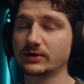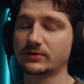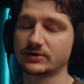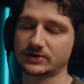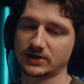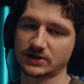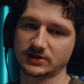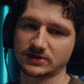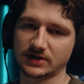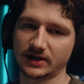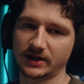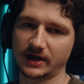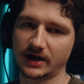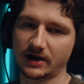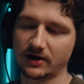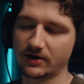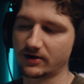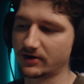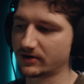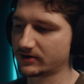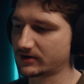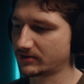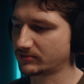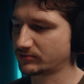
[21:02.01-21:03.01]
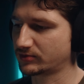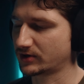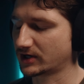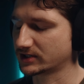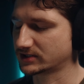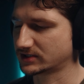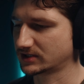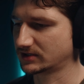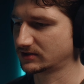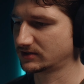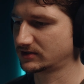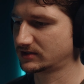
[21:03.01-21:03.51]
wish I shot a higher
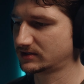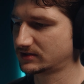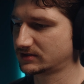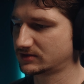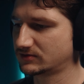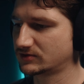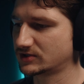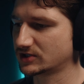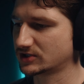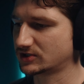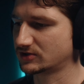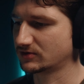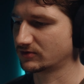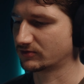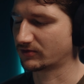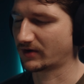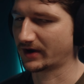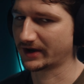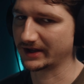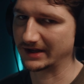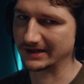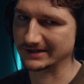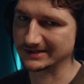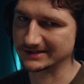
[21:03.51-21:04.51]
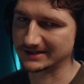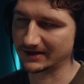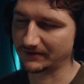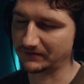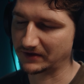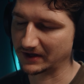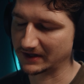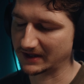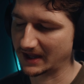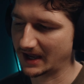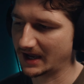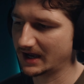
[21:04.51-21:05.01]
compression just doing run and gun stuff
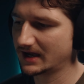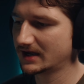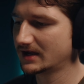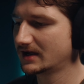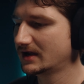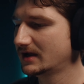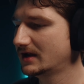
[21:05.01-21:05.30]
like that.